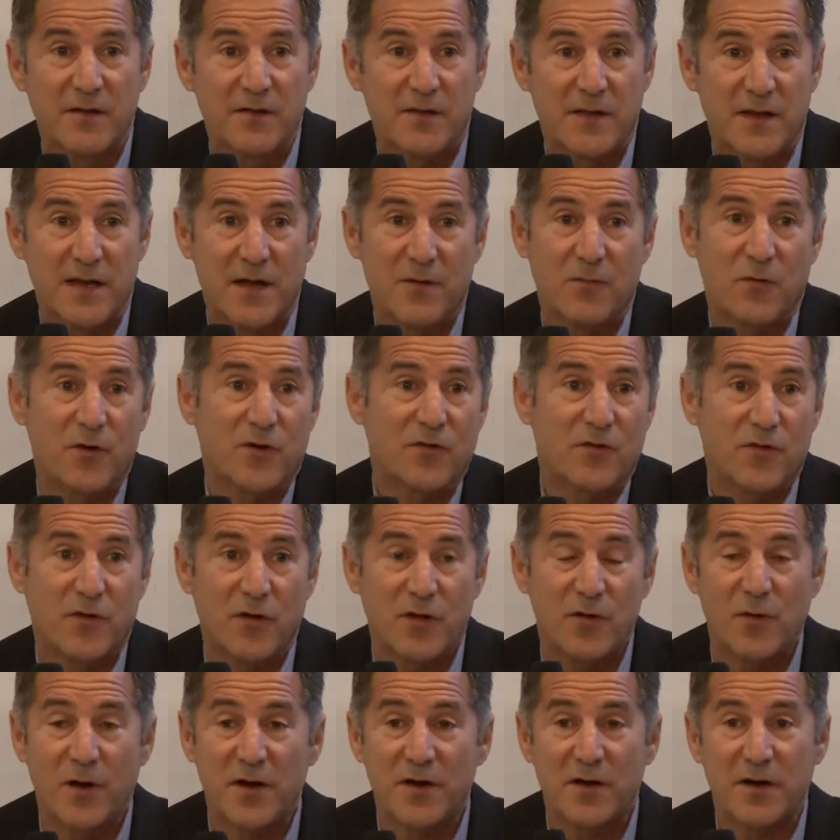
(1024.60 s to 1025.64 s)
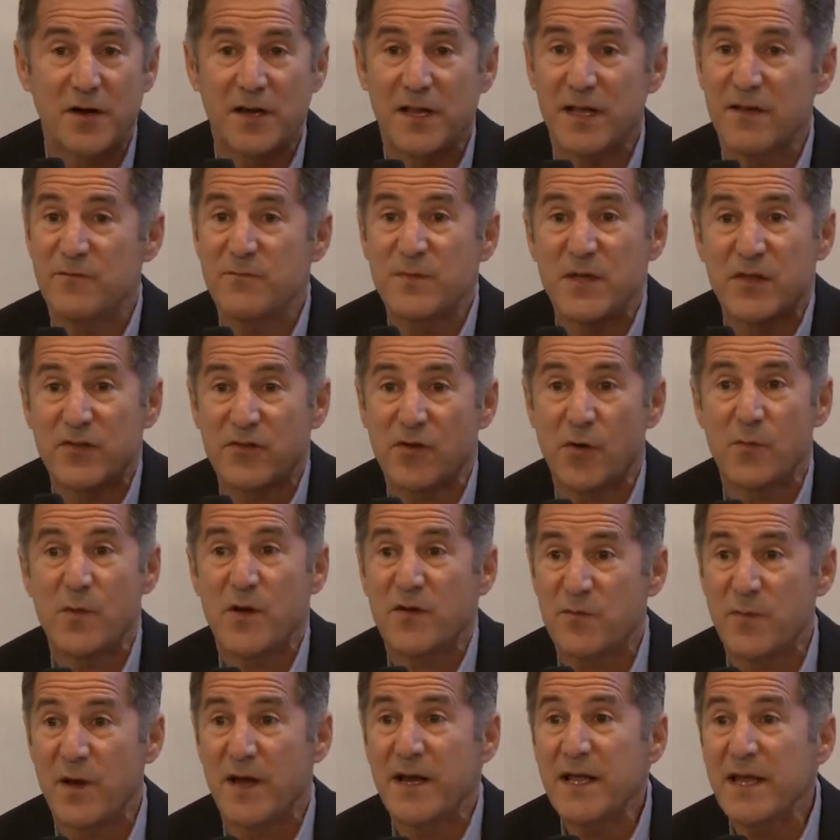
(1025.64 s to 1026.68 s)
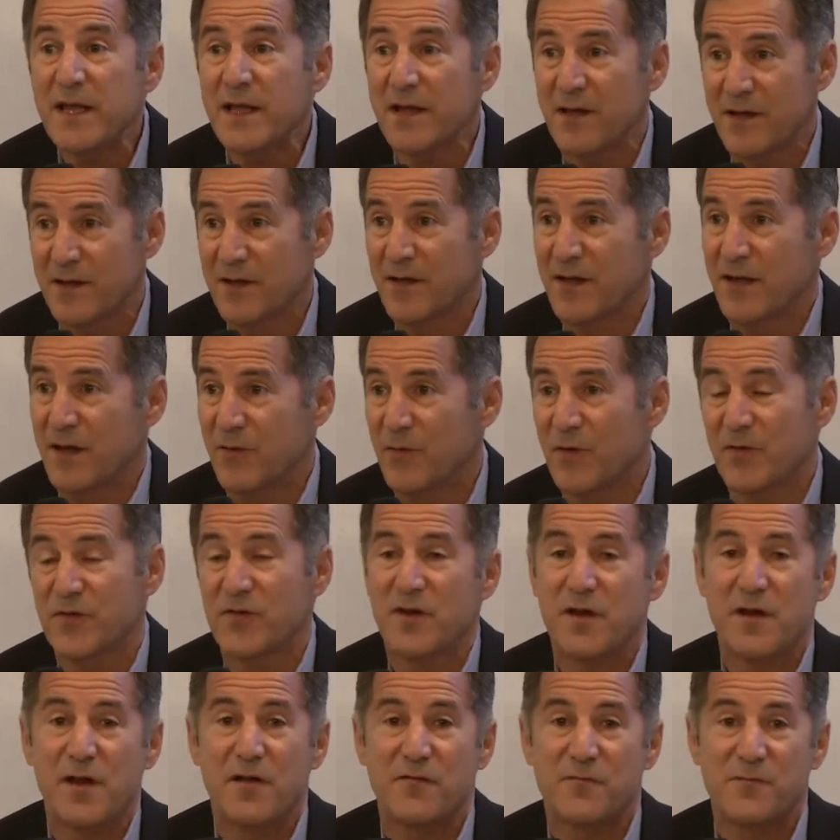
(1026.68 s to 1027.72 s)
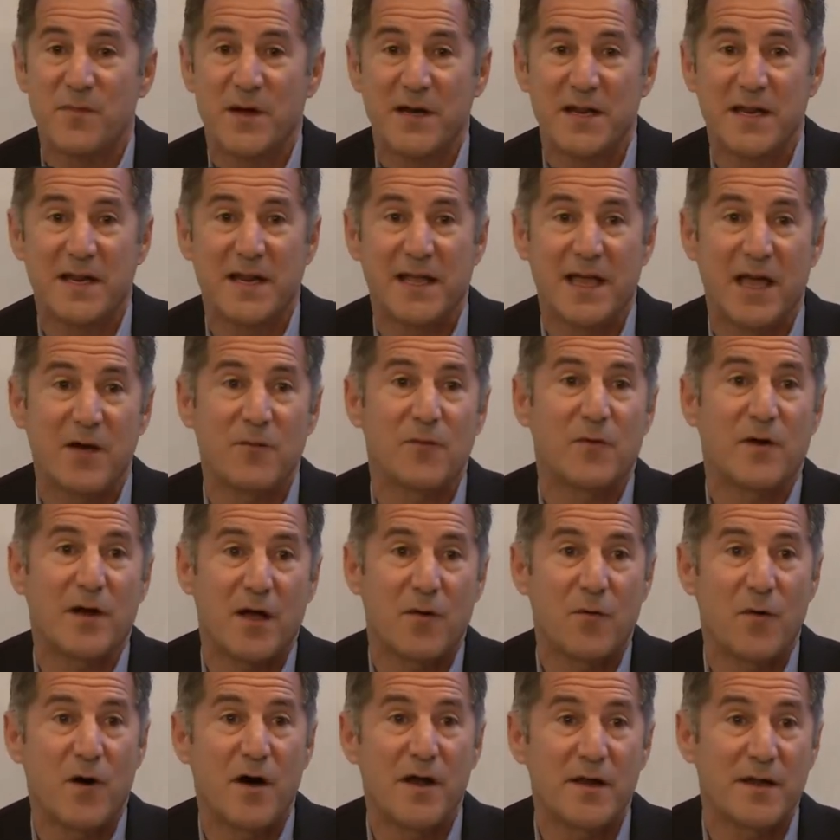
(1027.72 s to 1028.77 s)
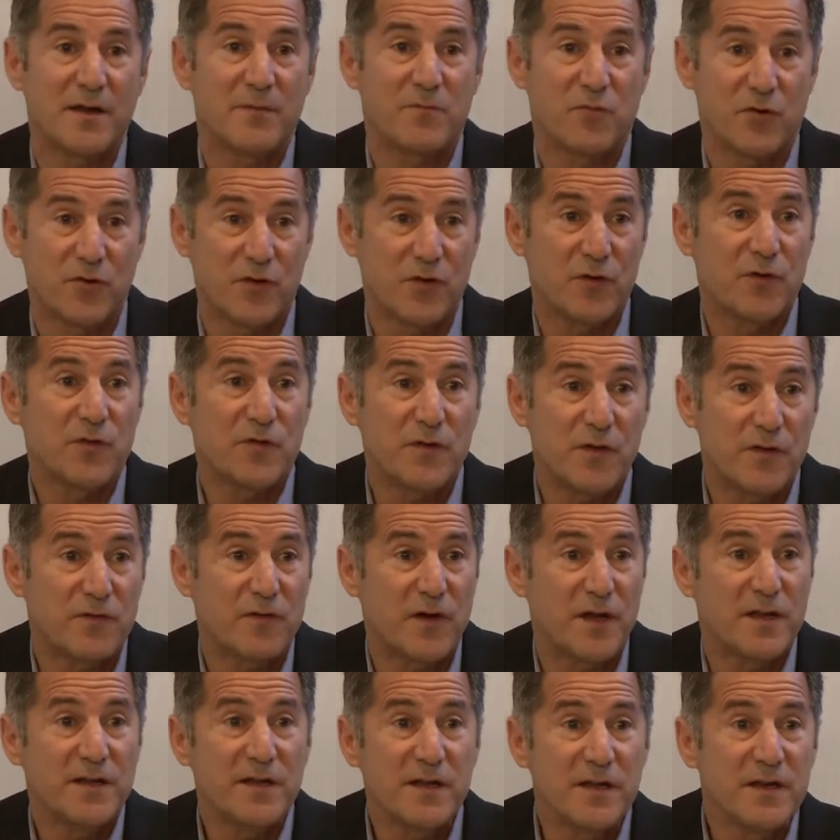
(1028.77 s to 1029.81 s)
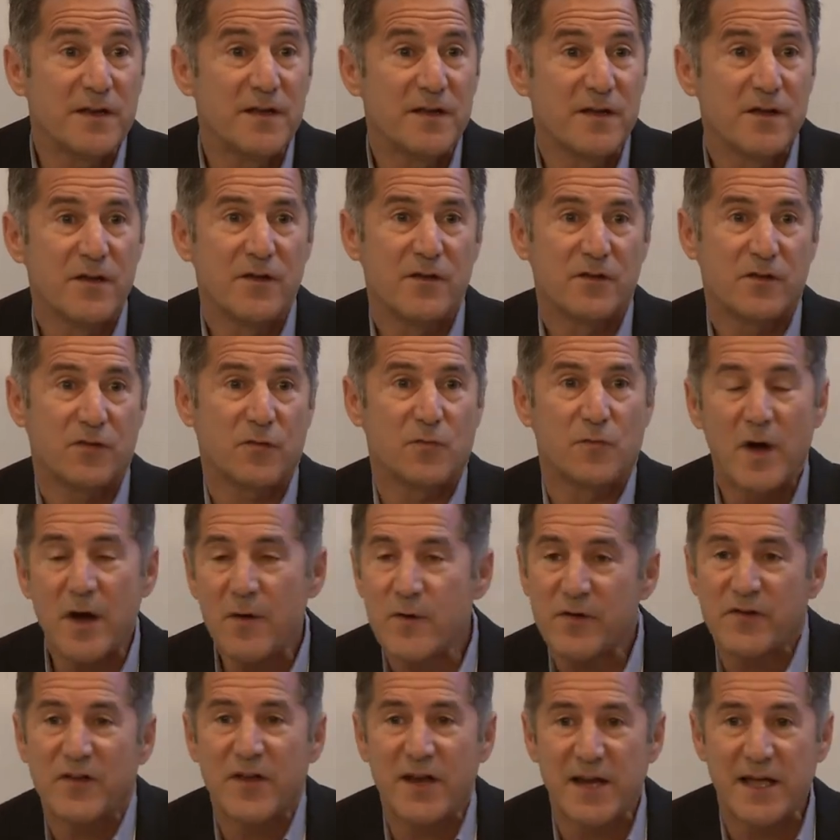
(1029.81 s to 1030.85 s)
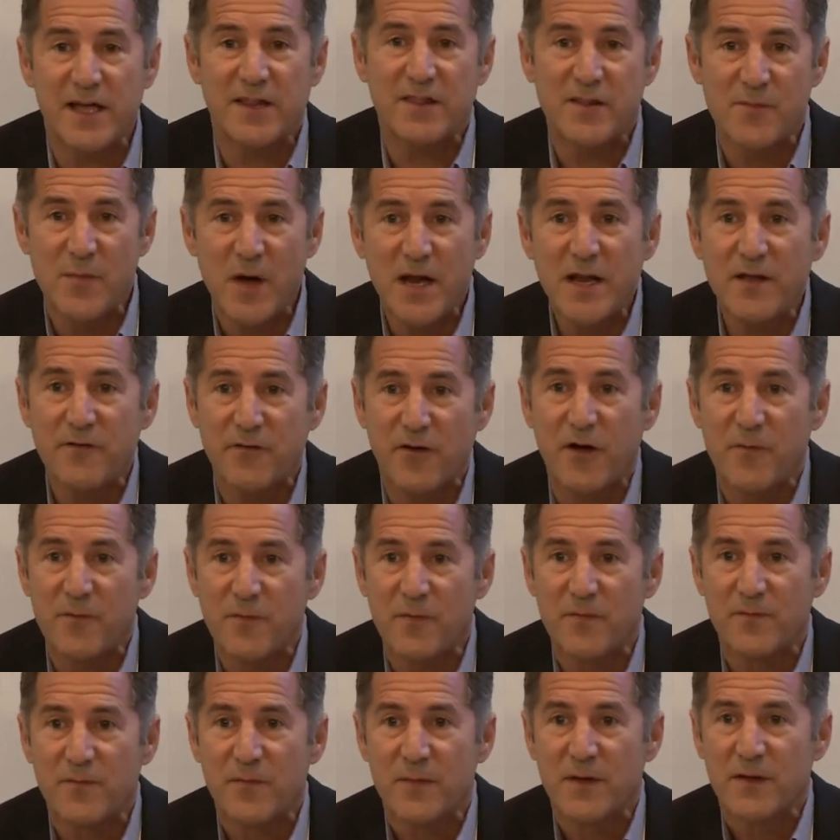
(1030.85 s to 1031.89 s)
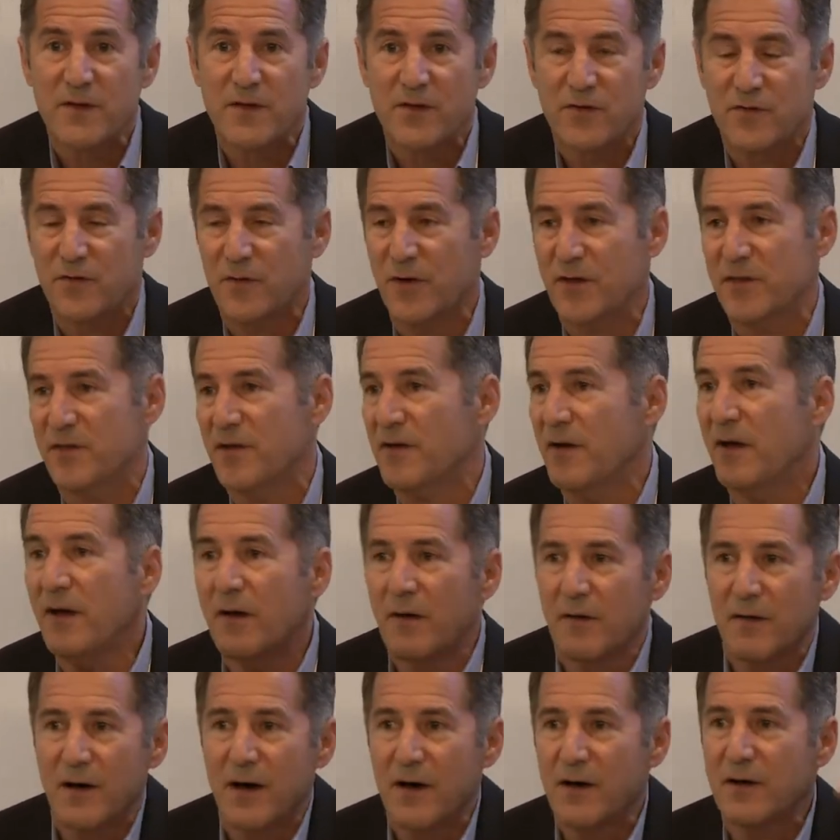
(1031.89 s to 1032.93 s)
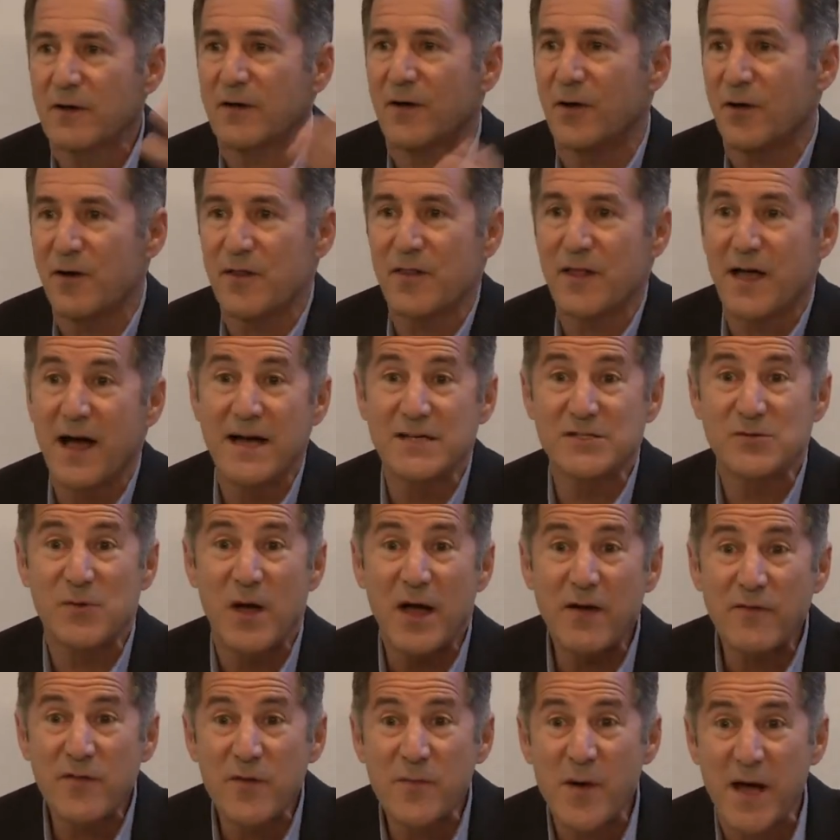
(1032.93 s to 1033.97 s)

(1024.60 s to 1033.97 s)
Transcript: The networks only wanted to give me so much money. It wasn't enough money to get what I wanted produced and funded. So where was I going to get the money from? So I thought, oh, I'll go to the guys who have the